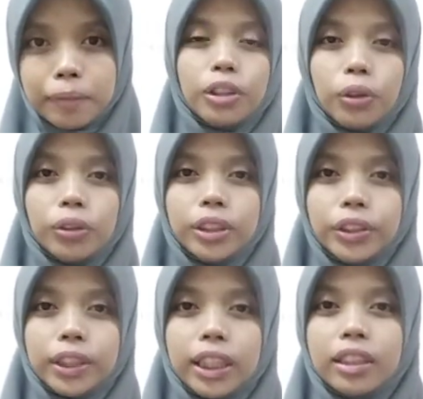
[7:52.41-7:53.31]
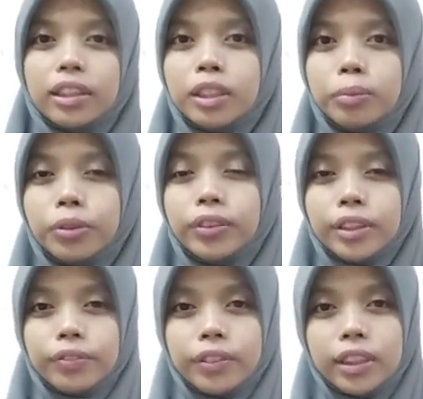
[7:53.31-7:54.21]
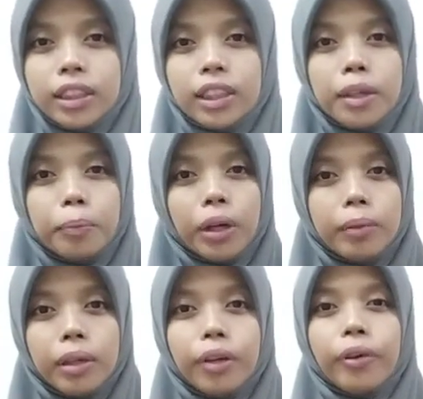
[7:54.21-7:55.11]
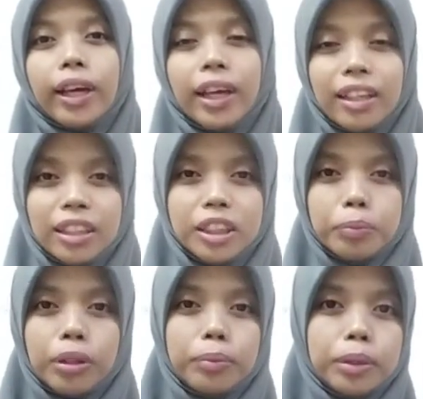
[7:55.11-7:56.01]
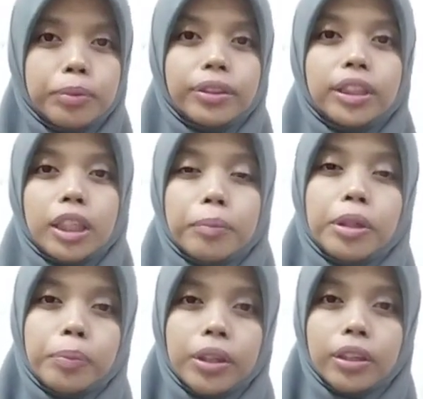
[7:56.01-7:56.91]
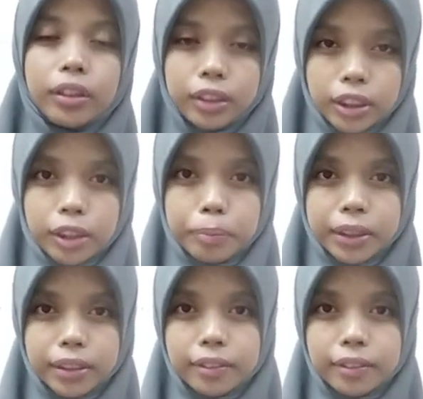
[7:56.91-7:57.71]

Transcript: In order to get a smooth surface, pop out any small bubbles that may appear on the topping.